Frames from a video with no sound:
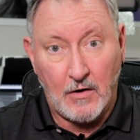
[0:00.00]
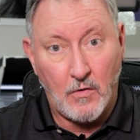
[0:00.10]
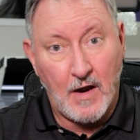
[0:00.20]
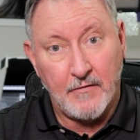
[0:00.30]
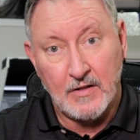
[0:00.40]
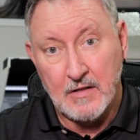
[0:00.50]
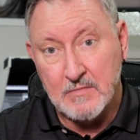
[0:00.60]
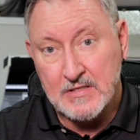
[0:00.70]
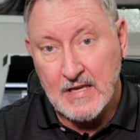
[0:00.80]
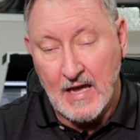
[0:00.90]
or having them
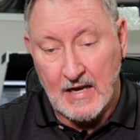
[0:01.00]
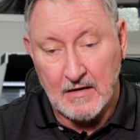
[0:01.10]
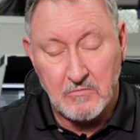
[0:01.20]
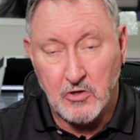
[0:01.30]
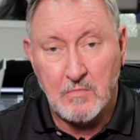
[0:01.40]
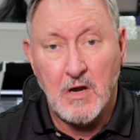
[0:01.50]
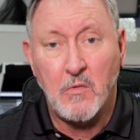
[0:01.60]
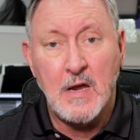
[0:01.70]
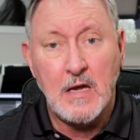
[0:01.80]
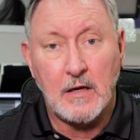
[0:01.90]
scan it. Could be a
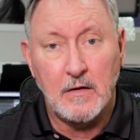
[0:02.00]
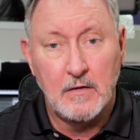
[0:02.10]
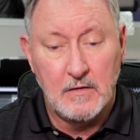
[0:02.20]
week.